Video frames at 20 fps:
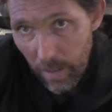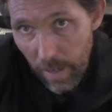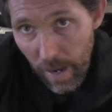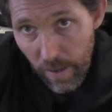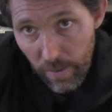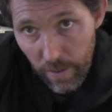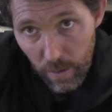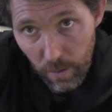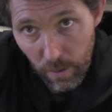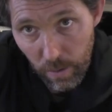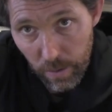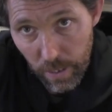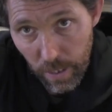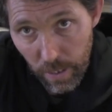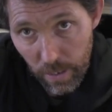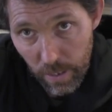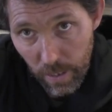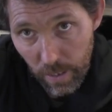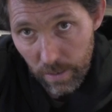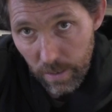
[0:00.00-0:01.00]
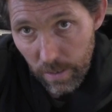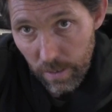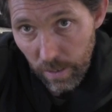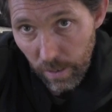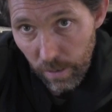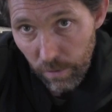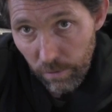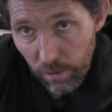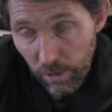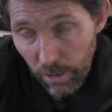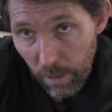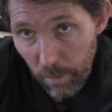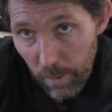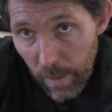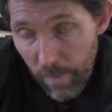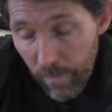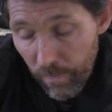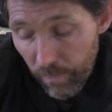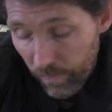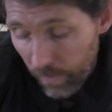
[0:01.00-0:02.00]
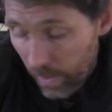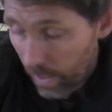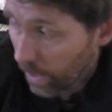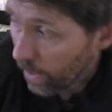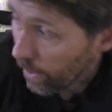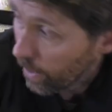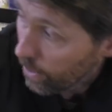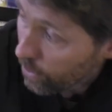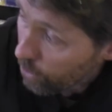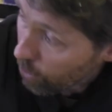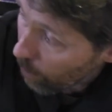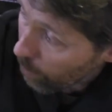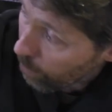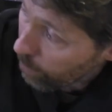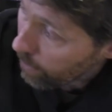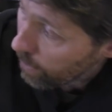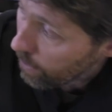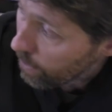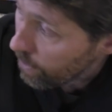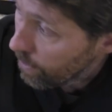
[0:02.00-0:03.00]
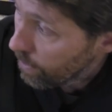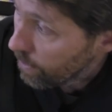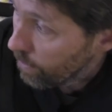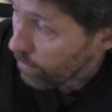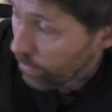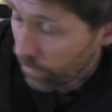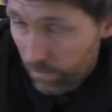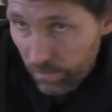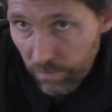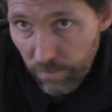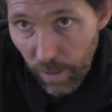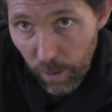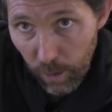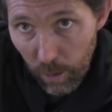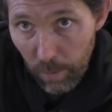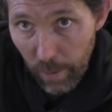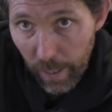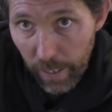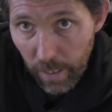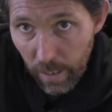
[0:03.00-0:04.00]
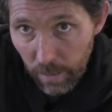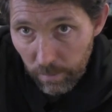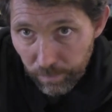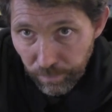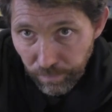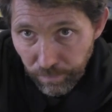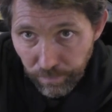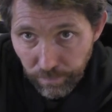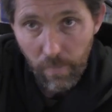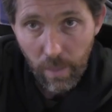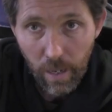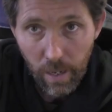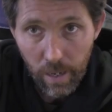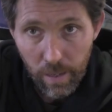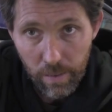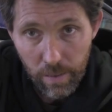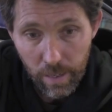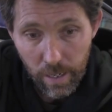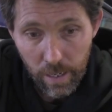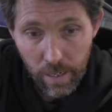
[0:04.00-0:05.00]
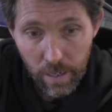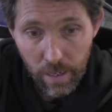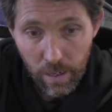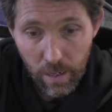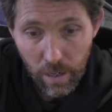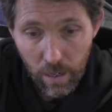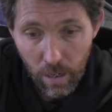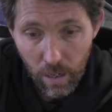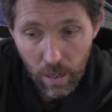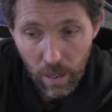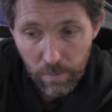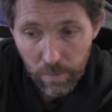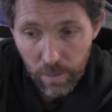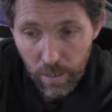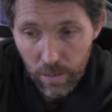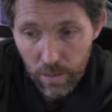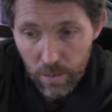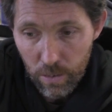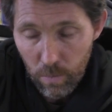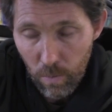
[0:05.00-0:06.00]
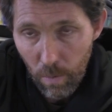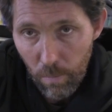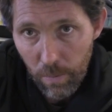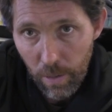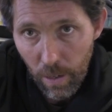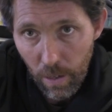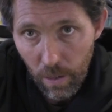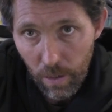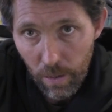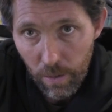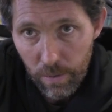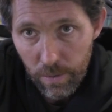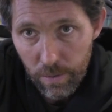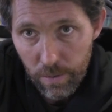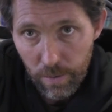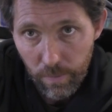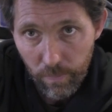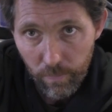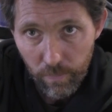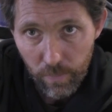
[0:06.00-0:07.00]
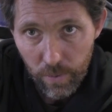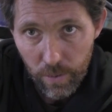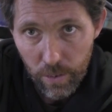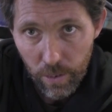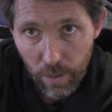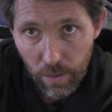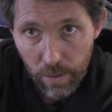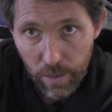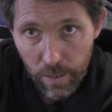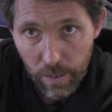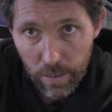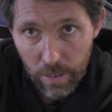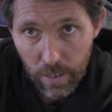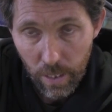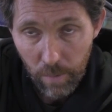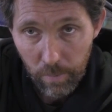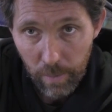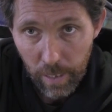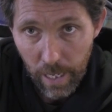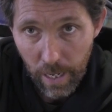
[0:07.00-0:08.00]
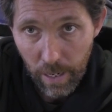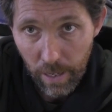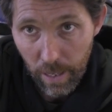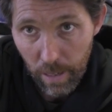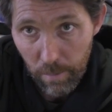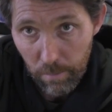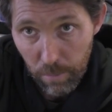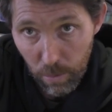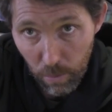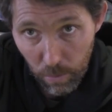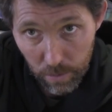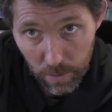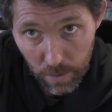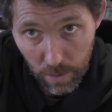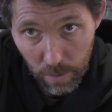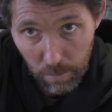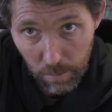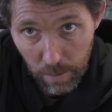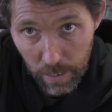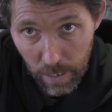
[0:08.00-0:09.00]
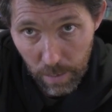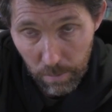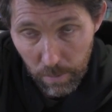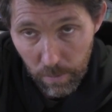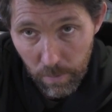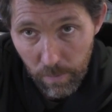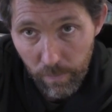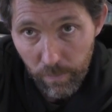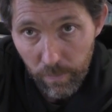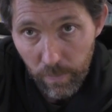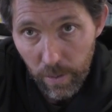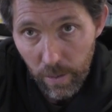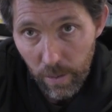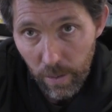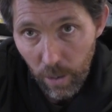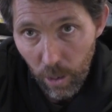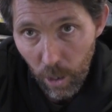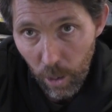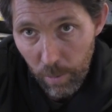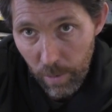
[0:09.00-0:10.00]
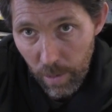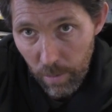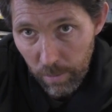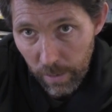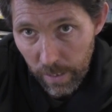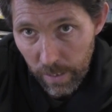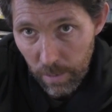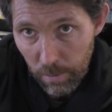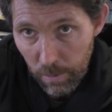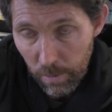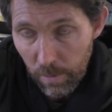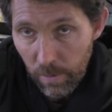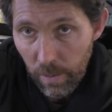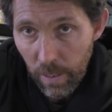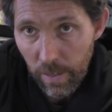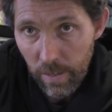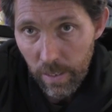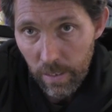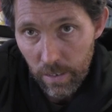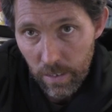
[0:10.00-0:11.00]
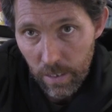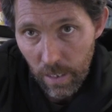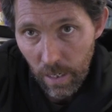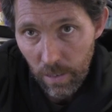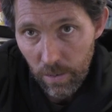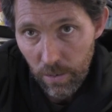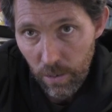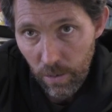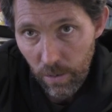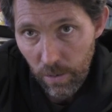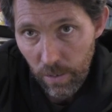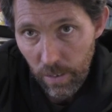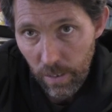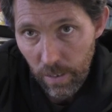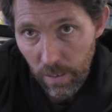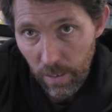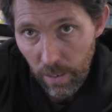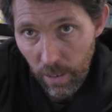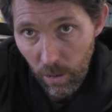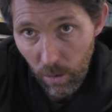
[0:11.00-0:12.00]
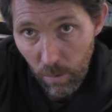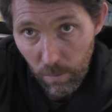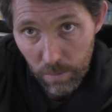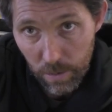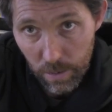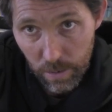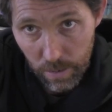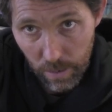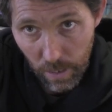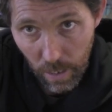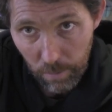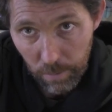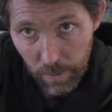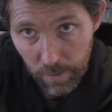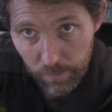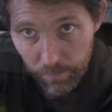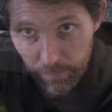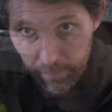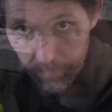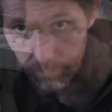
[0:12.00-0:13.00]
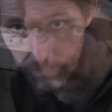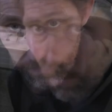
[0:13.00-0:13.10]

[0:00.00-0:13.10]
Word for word: Now that oil's had a chance to settle for a little bit, I'm going to top this funnel back up, and then I'm going to swap the hose so that it's coming out of that port side bleed nipple, open the bleed nipple, and then start turning the helm to starboard.